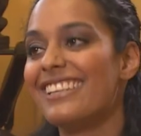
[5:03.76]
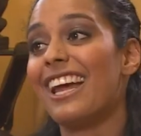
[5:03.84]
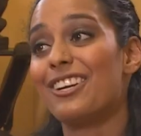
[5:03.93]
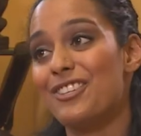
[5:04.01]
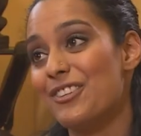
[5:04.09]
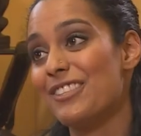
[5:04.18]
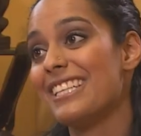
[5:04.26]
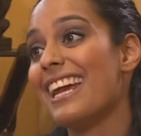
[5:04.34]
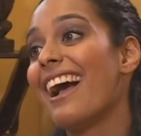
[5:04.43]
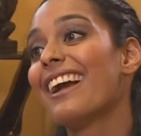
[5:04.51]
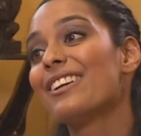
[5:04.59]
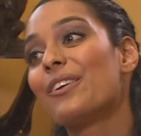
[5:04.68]
Now, Shruti,
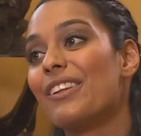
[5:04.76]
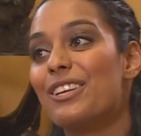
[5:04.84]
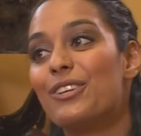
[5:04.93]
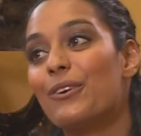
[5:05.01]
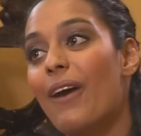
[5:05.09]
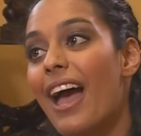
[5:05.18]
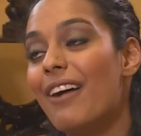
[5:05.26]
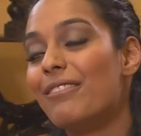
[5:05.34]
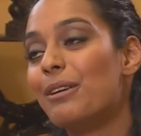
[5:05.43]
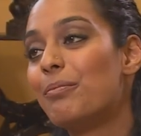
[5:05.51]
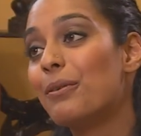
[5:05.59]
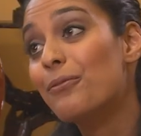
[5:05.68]
I know that you have
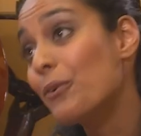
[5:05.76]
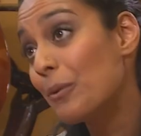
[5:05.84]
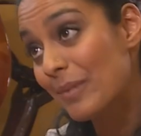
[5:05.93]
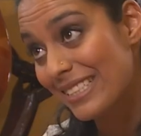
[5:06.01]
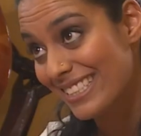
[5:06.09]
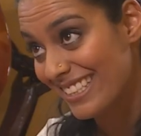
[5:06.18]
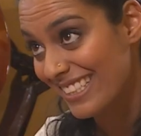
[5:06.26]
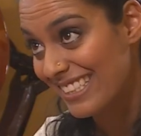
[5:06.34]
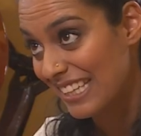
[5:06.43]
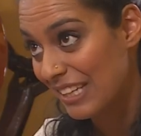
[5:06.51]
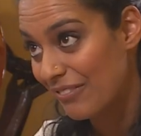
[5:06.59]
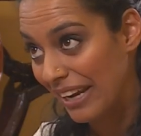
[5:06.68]
a performance
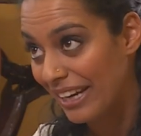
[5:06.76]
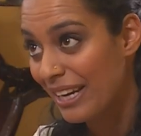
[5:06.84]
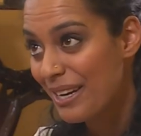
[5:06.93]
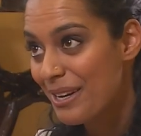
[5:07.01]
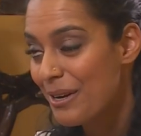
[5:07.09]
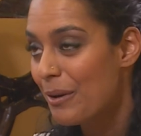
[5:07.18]
this evening.